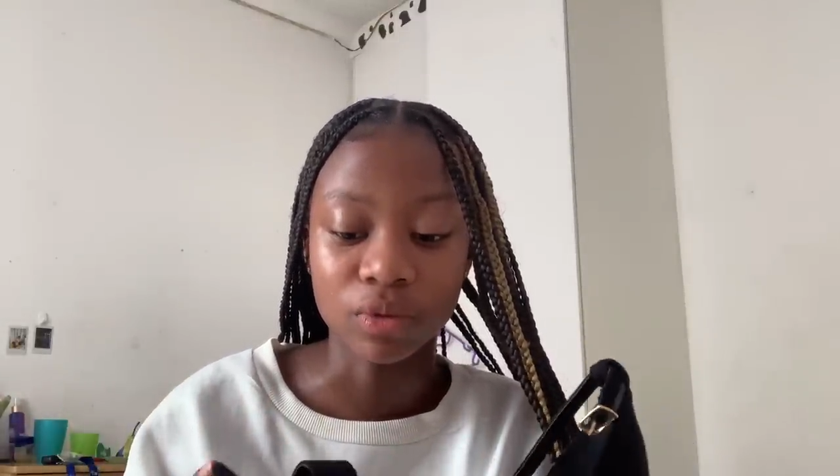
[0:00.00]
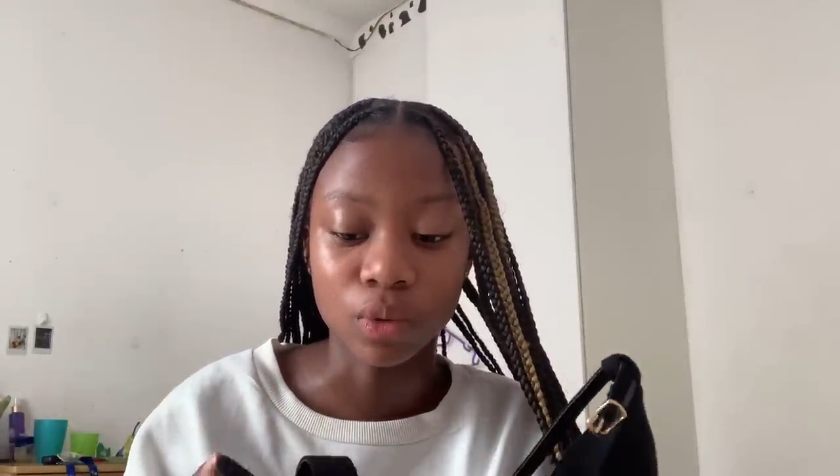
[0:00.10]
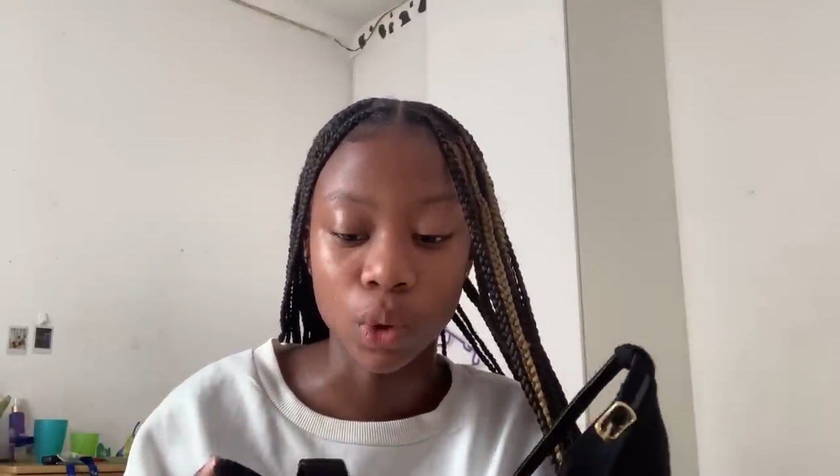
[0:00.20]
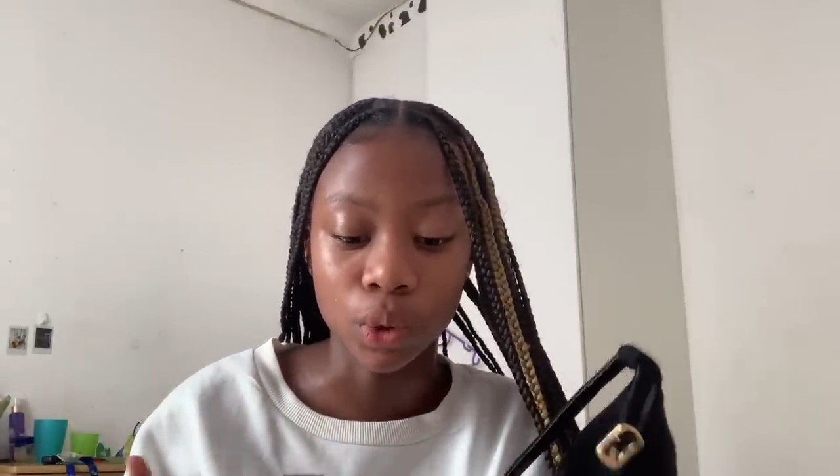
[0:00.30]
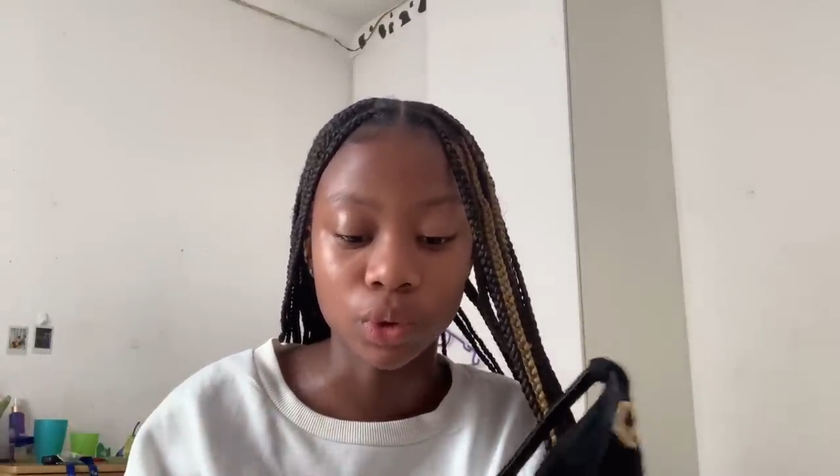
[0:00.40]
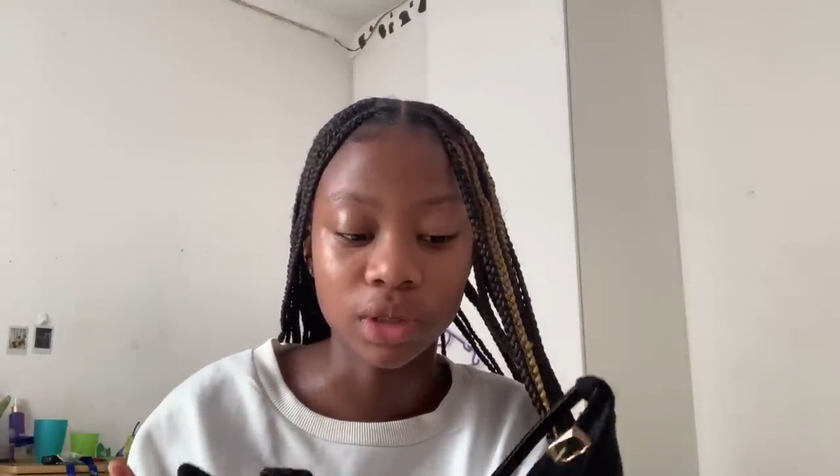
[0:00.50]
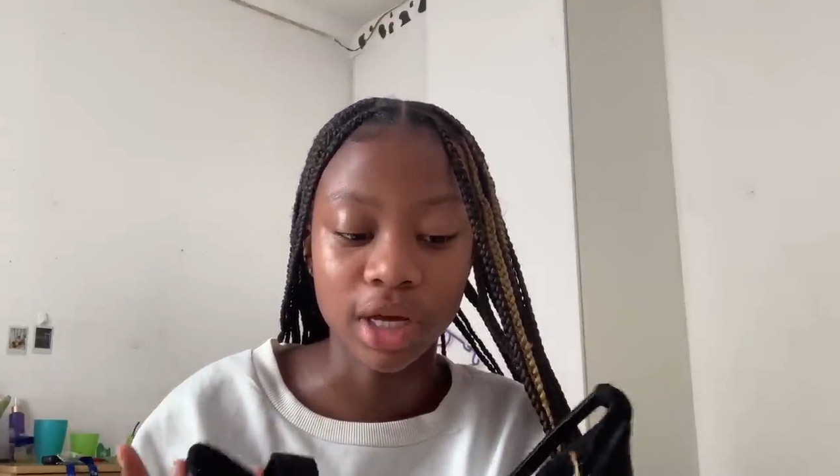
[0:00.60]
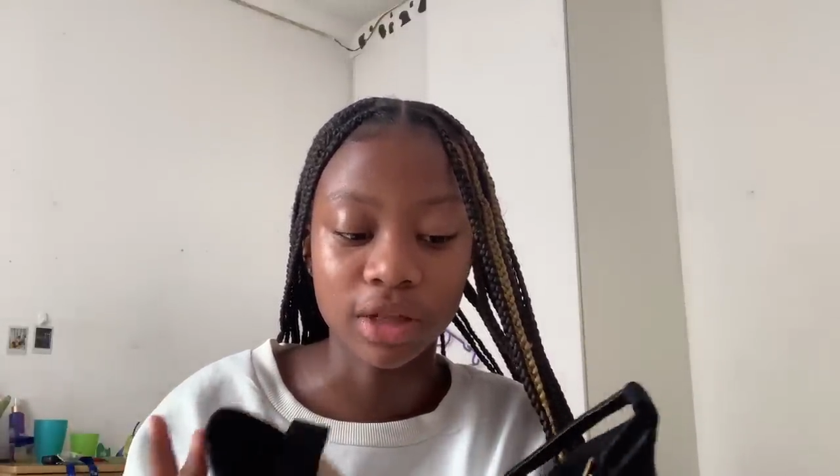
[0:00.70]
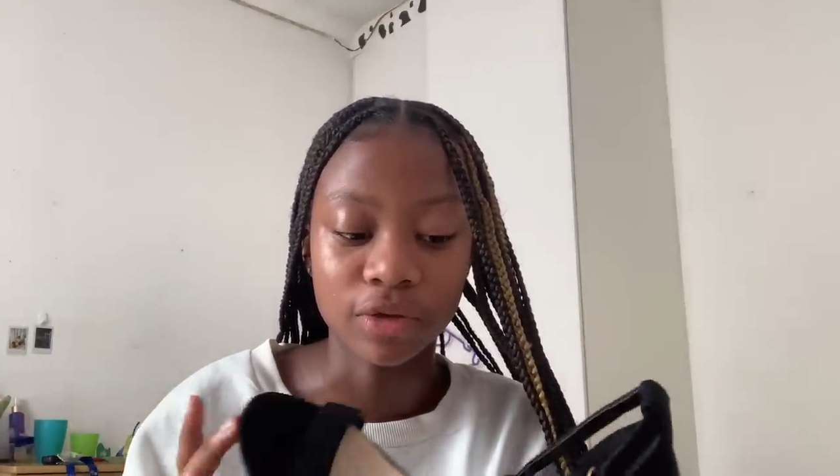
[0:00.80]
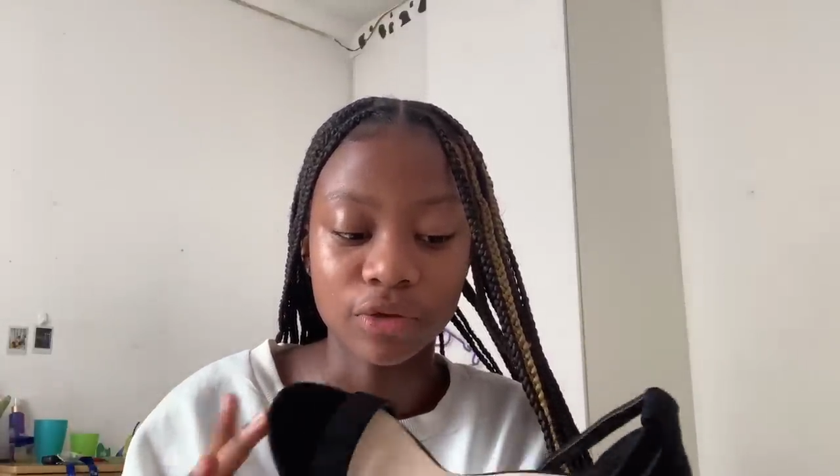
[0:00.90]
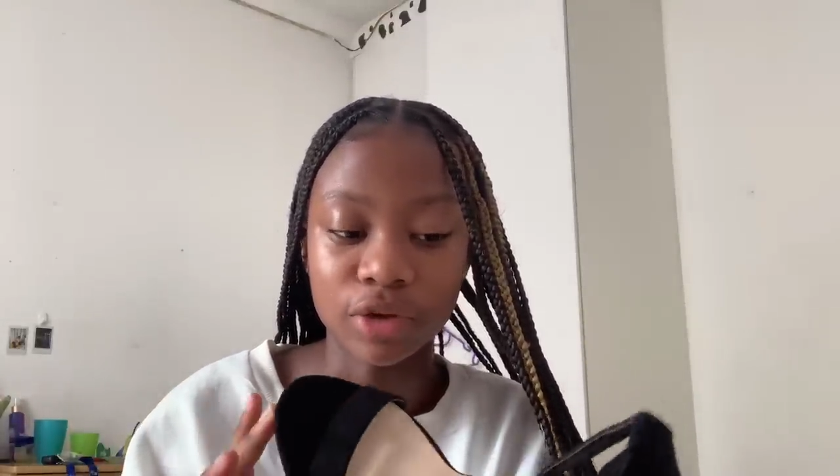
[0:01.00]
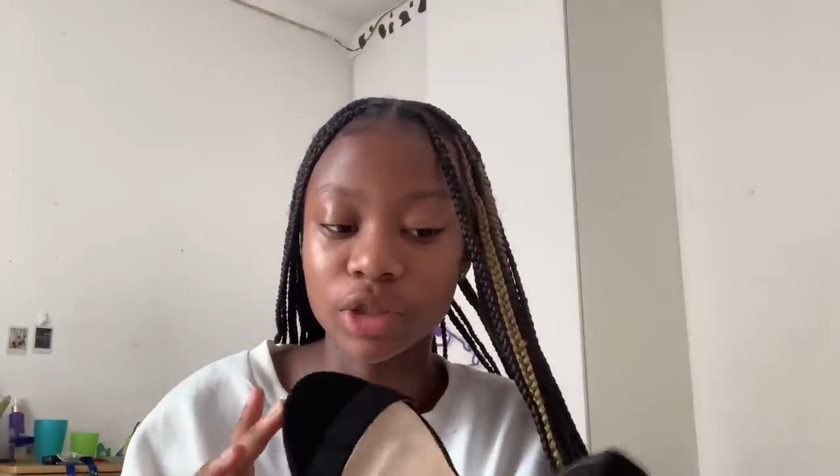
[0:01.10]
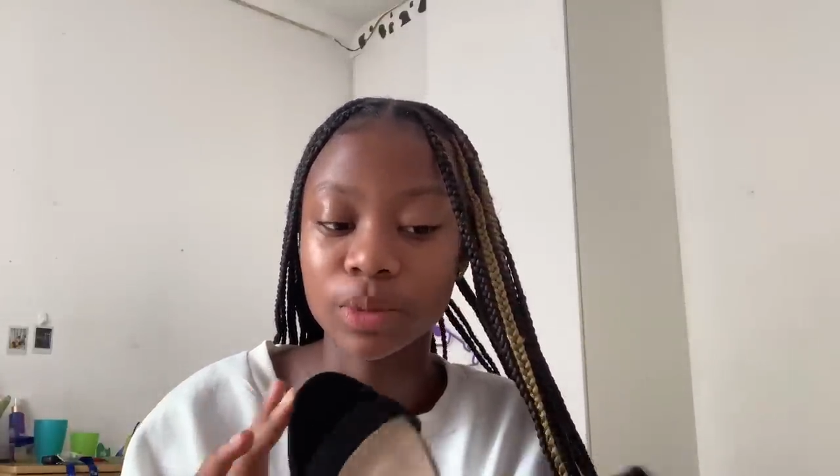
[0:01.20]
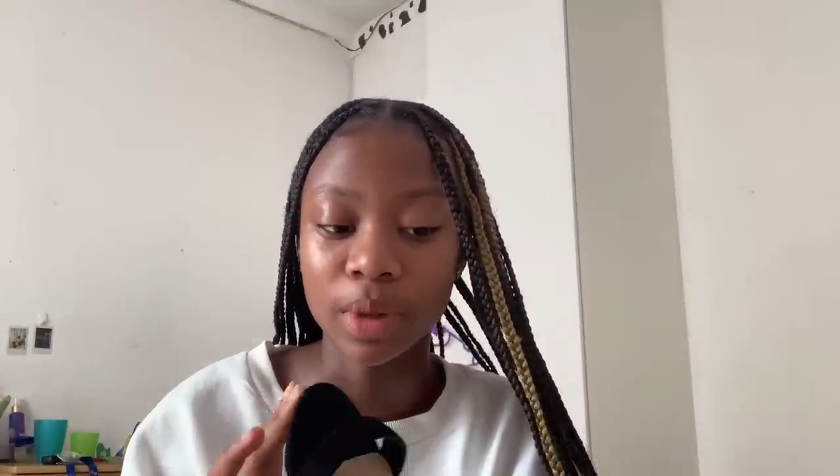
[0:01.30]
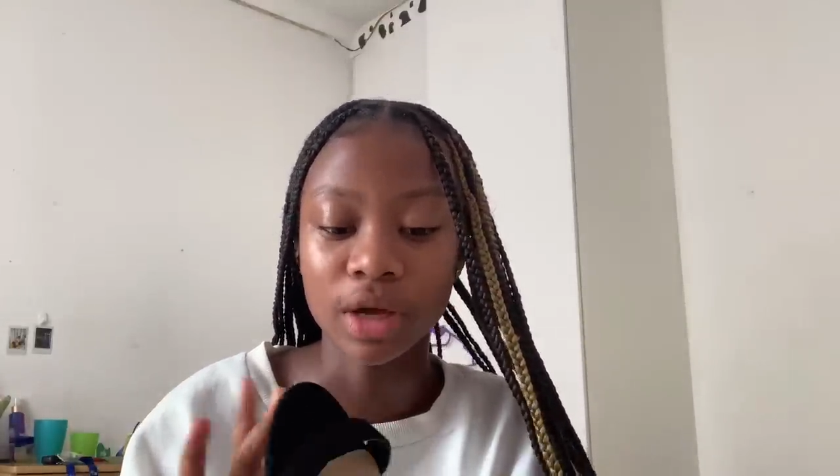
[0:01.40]
owned and the
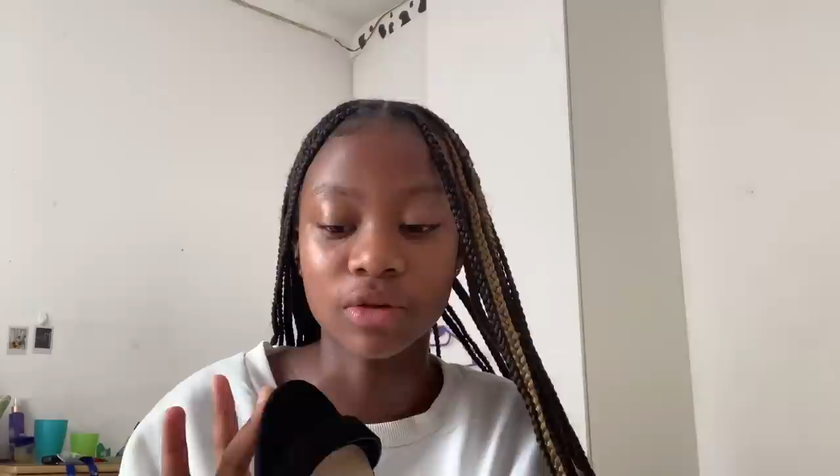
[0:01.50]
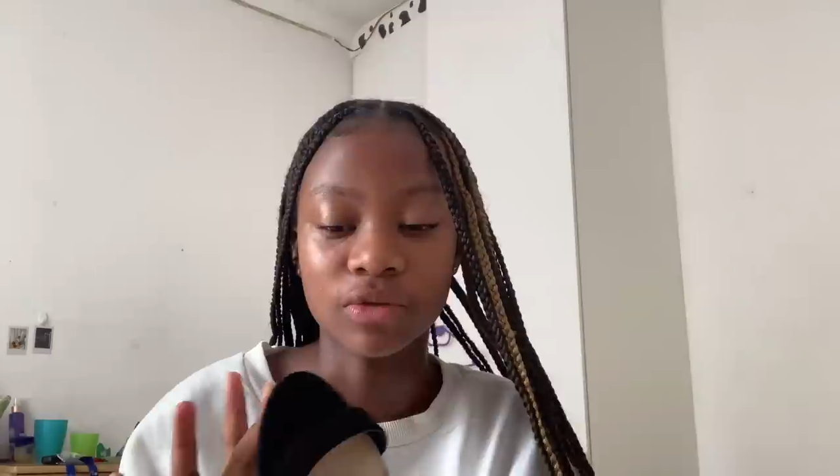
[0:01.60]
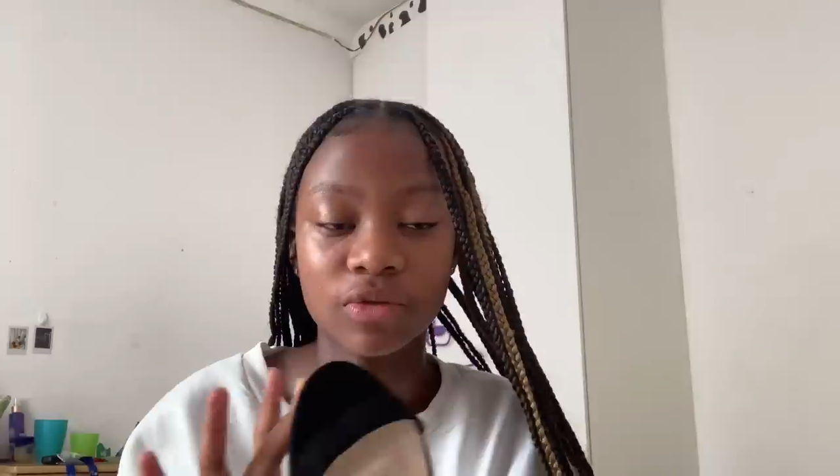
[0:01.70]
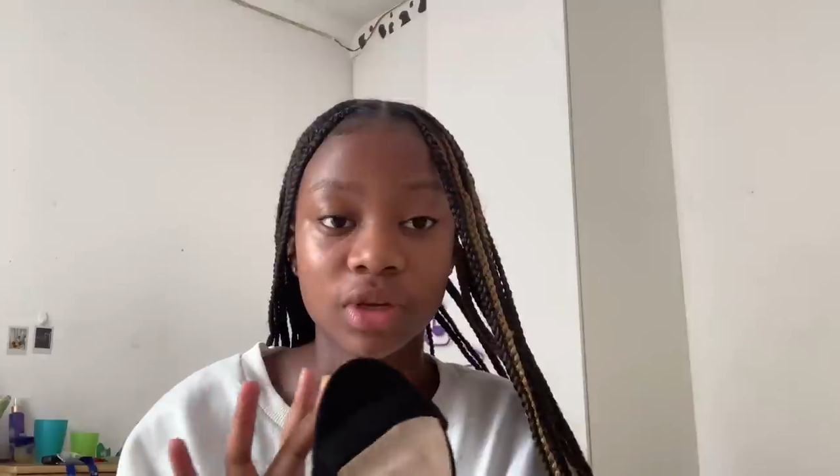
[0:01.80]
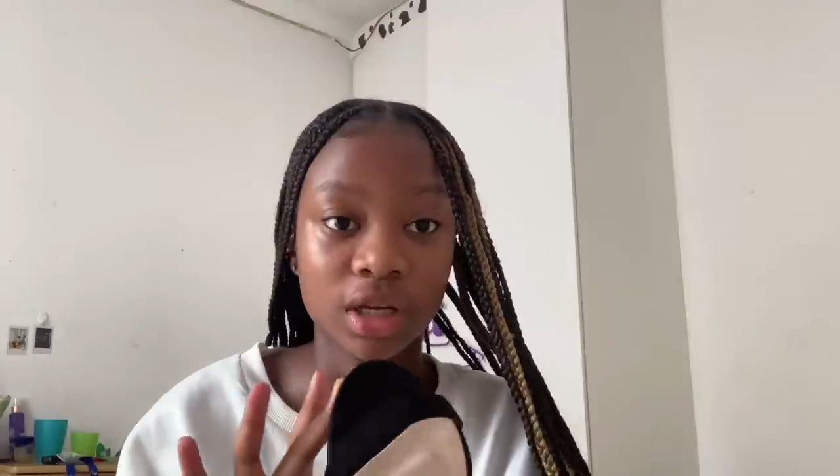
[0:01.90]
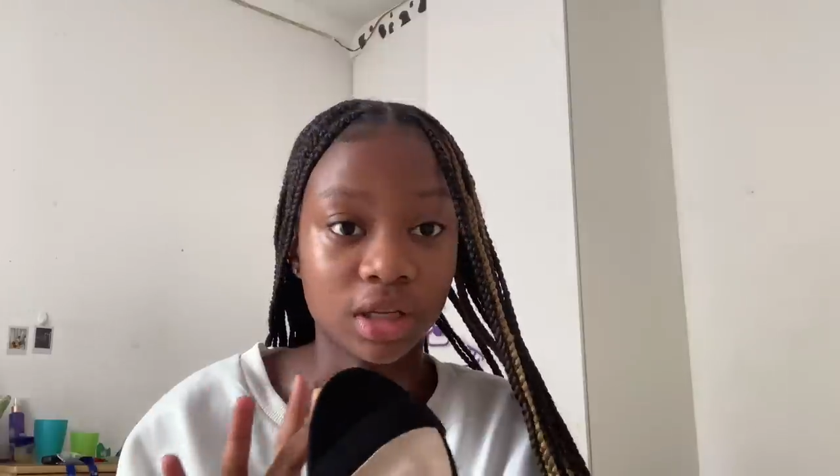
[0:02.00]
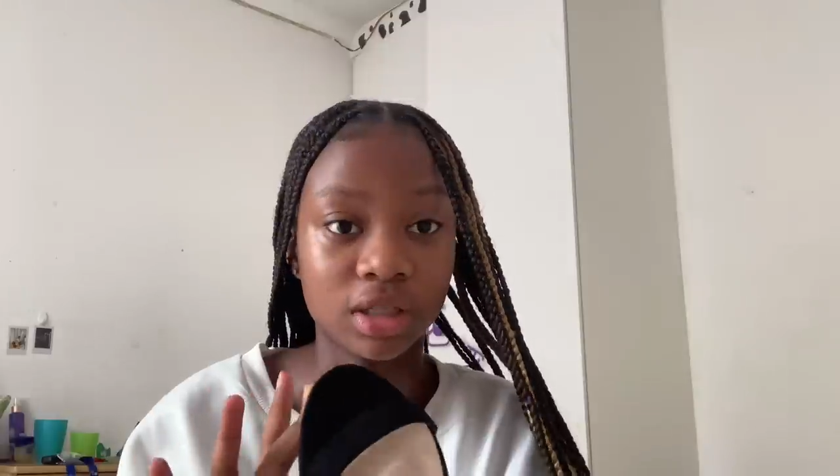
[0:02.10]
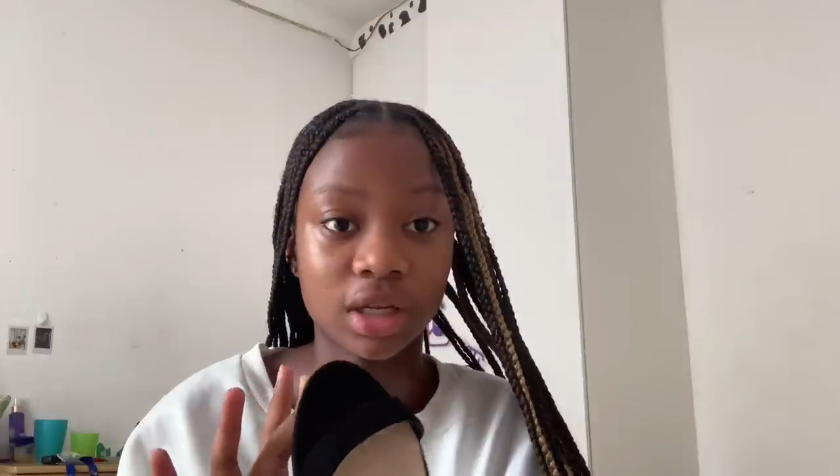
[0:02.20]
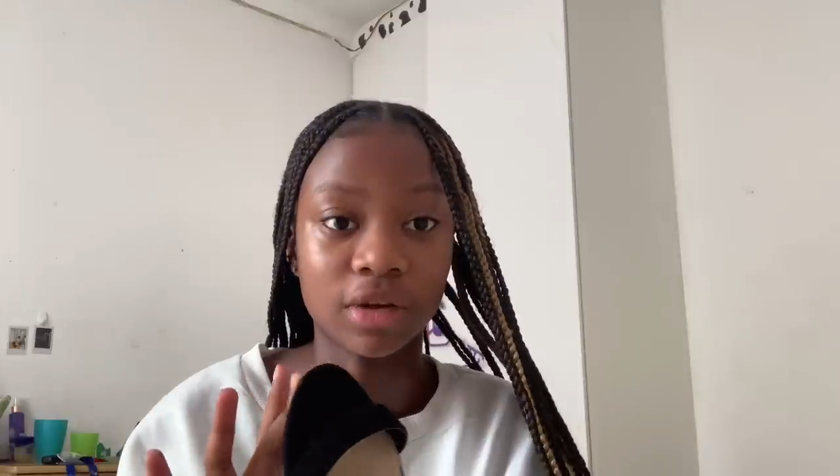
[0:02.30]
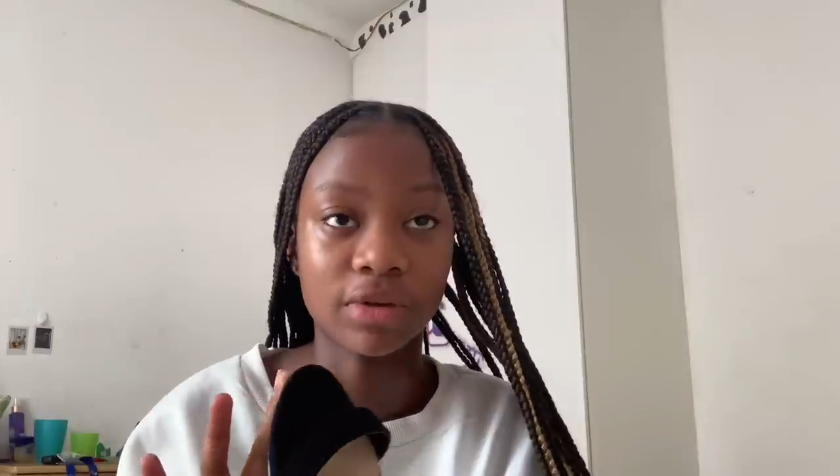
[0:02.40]
first pair of heels that